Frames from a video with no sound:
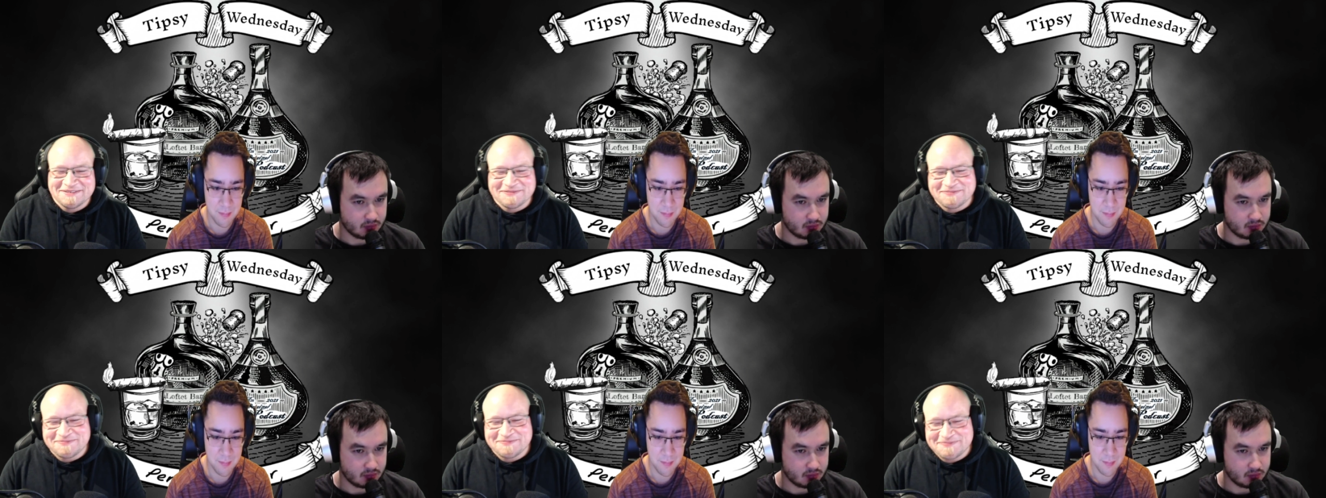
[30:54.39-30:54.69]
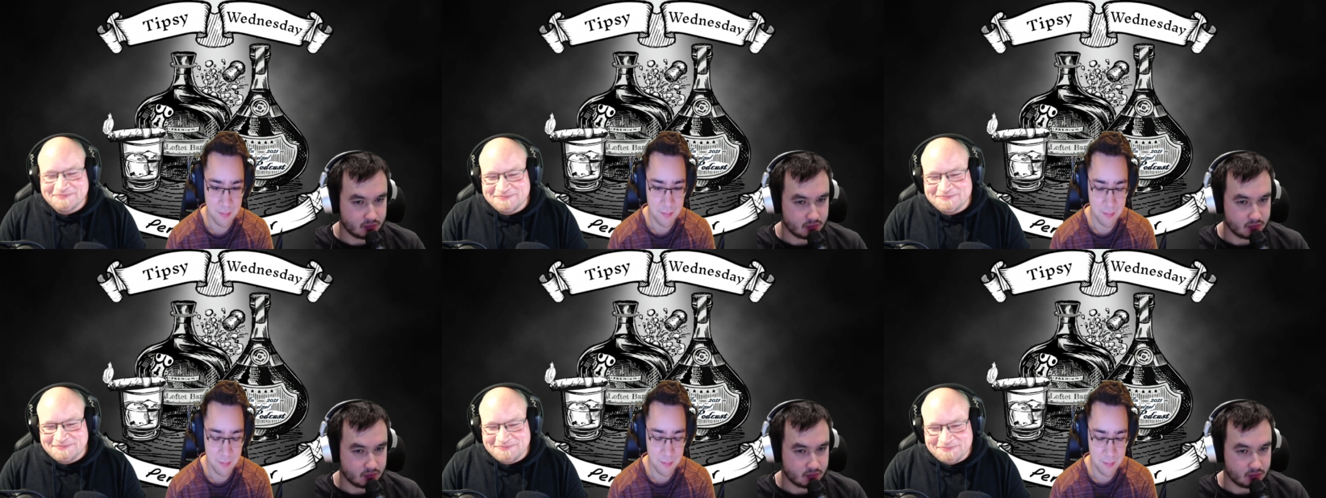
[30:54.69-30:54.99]

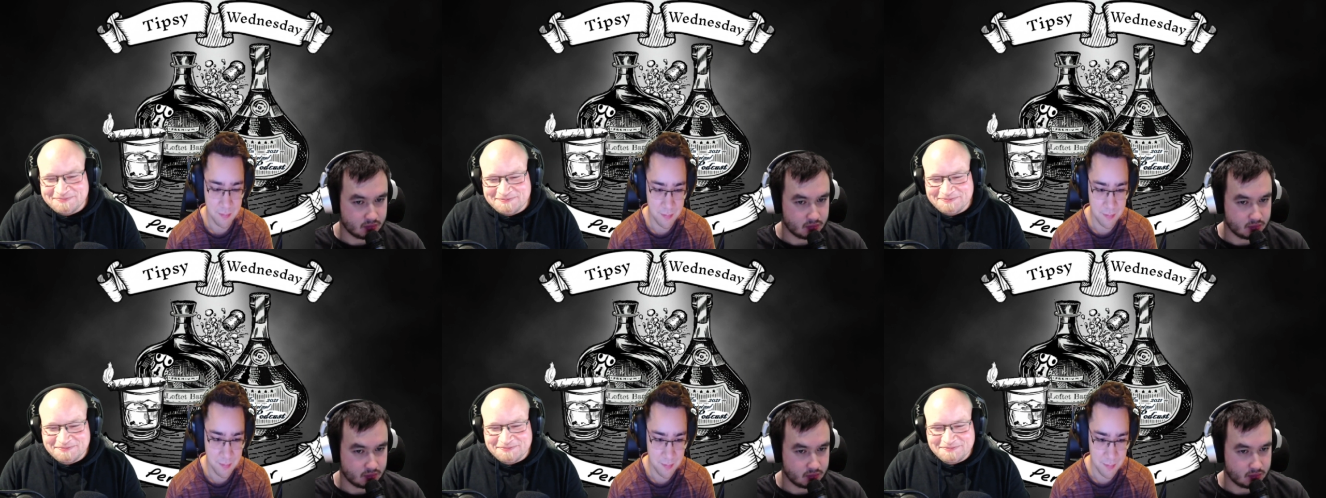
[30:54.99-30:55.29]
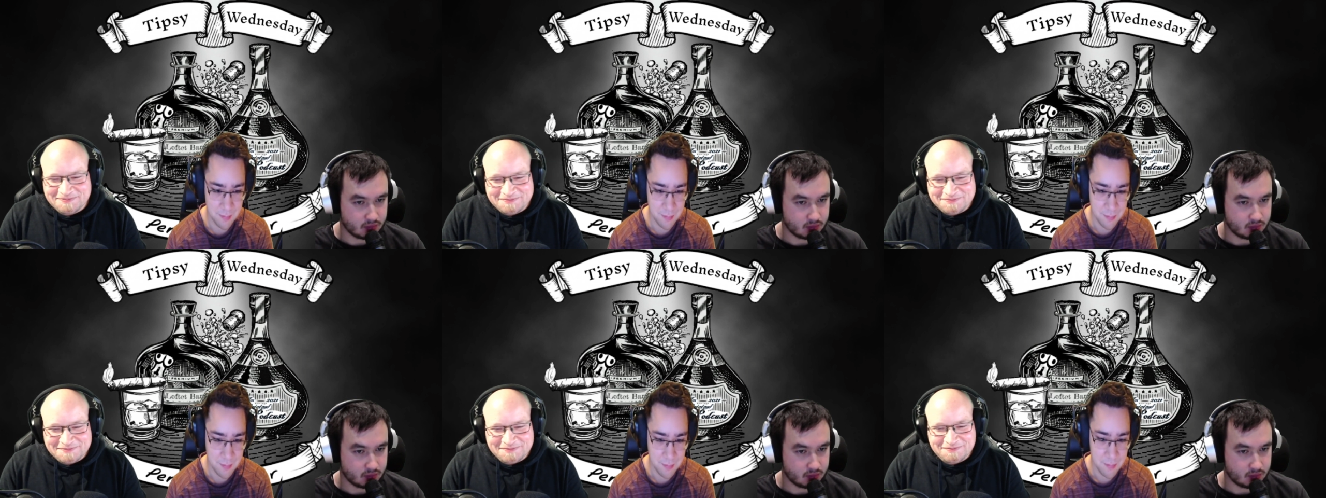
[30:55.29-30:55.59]

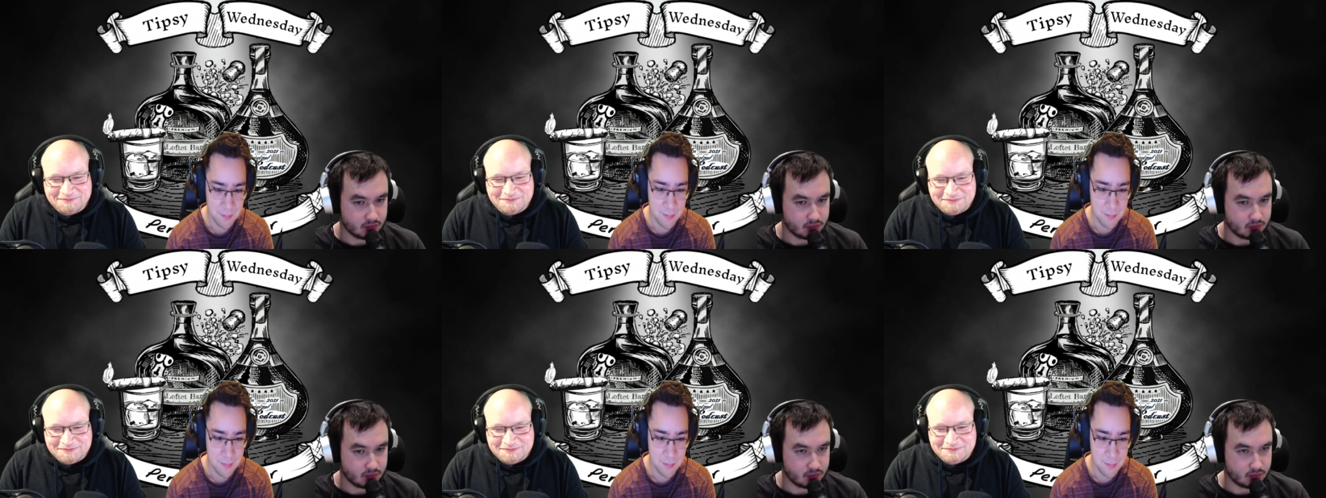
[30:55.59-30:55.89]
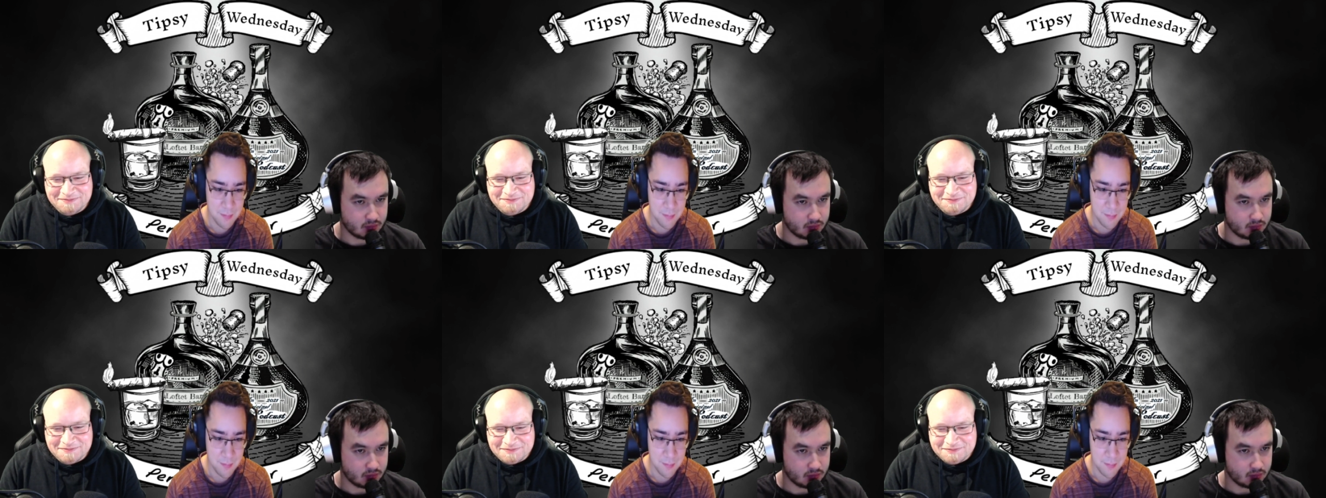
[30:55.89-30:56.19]

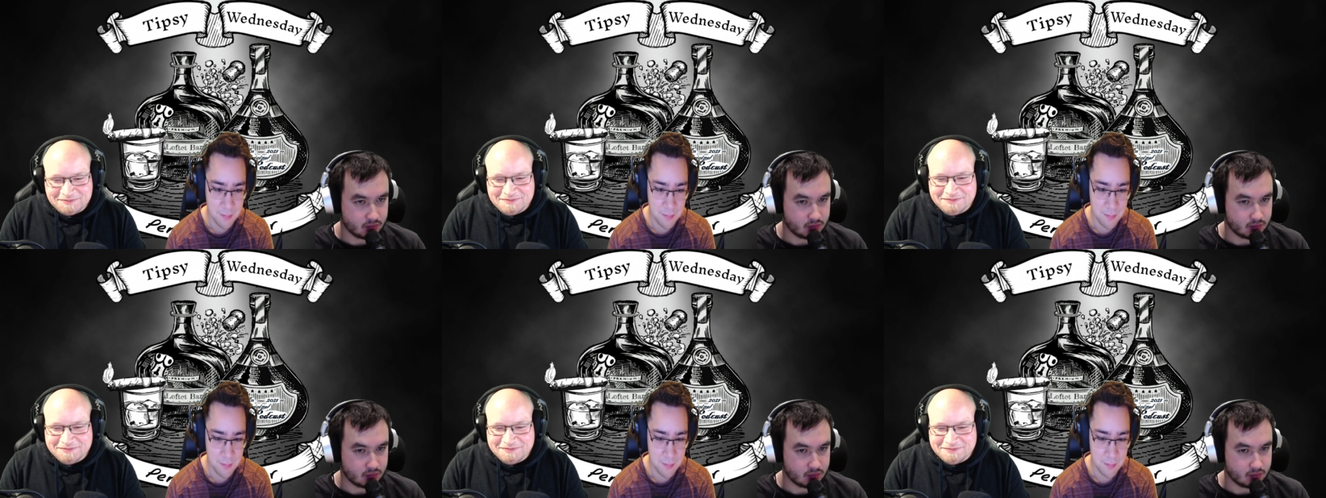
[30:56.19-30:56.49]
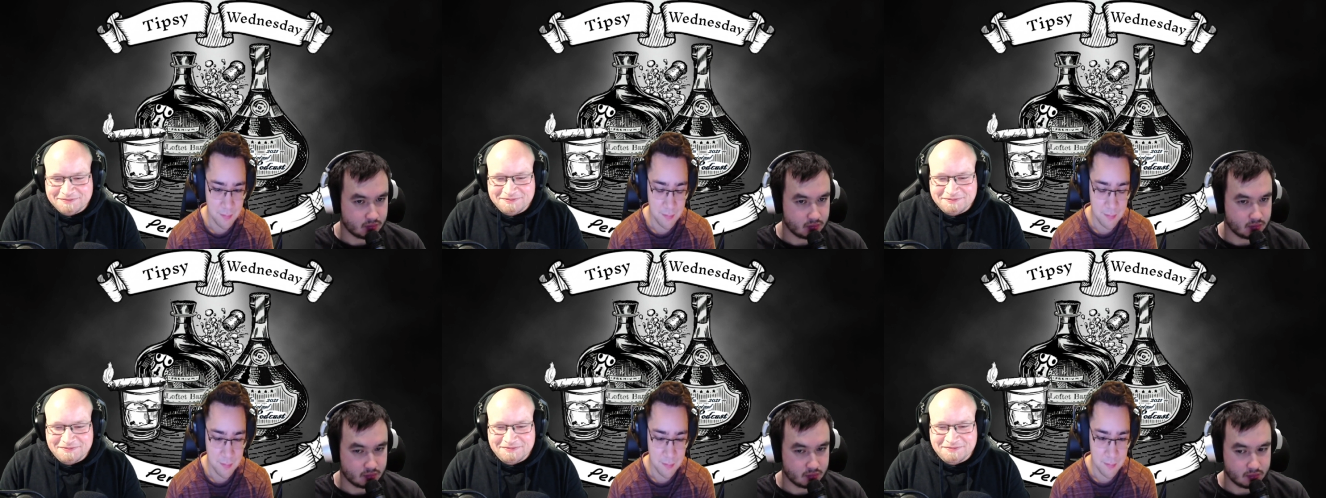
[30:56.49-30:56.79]

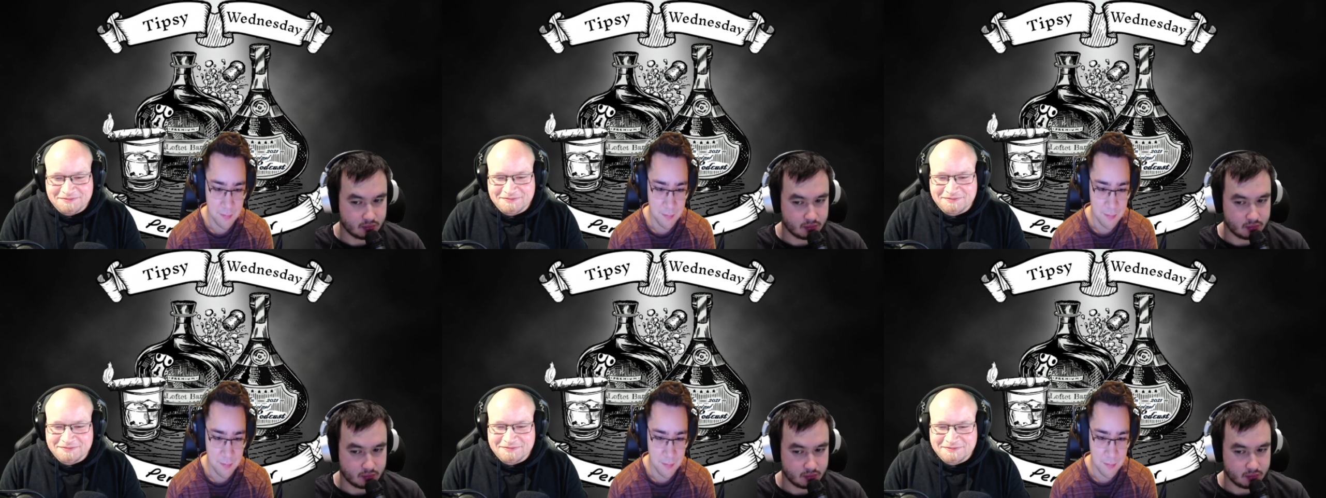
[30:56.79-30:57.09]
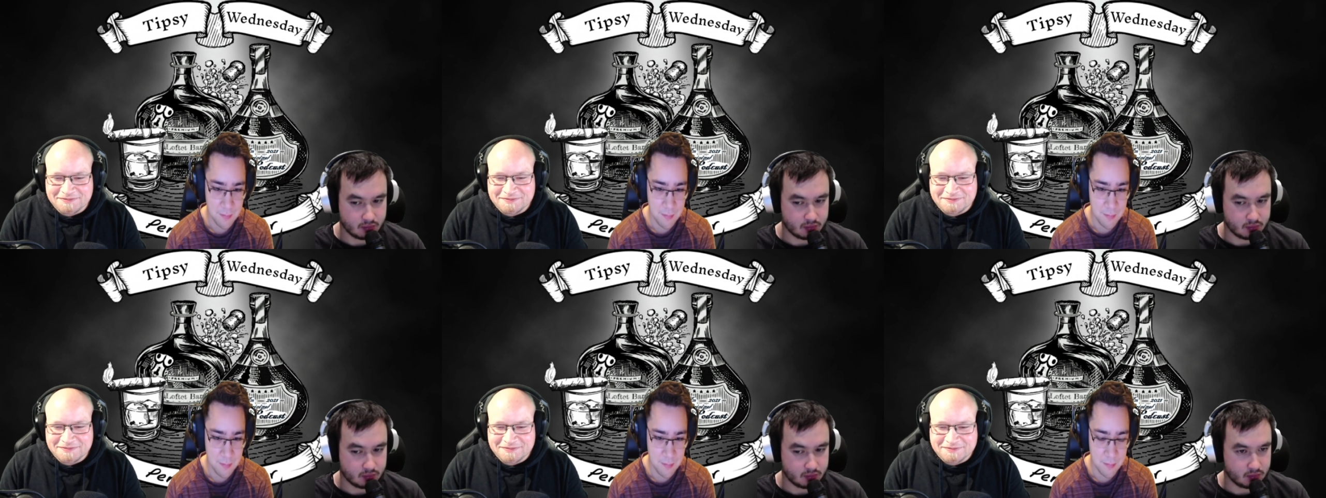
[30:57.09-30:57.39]

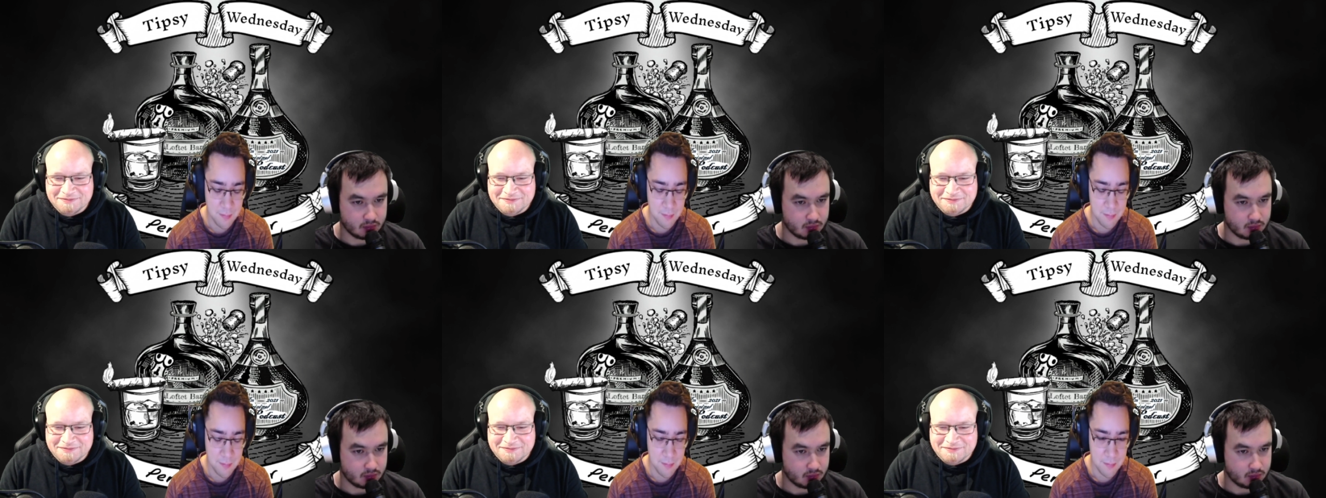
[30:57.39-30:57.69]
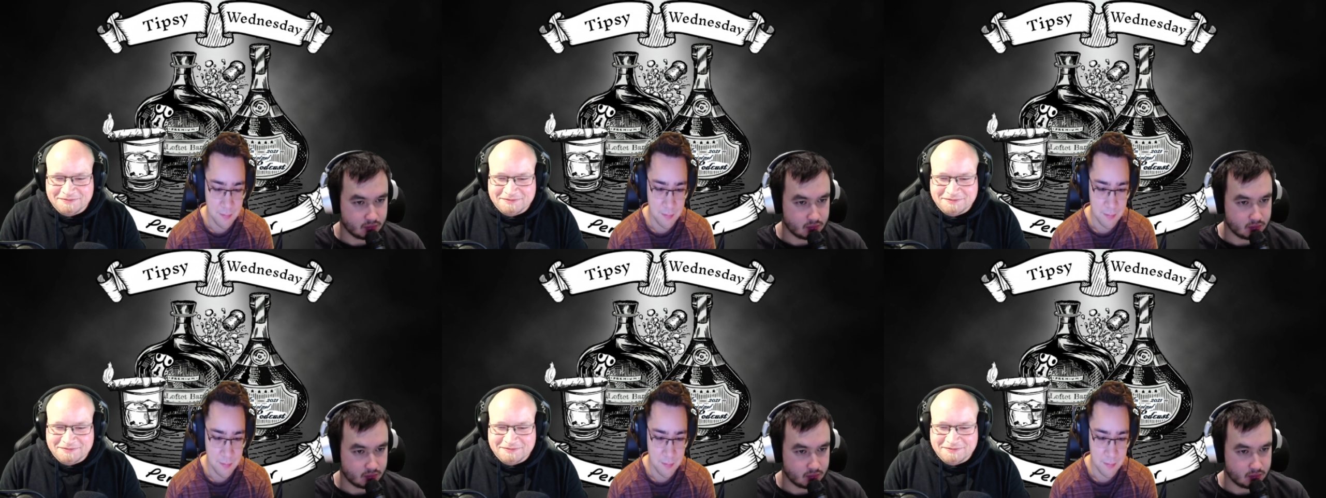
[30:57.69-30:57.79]
Nothing is said.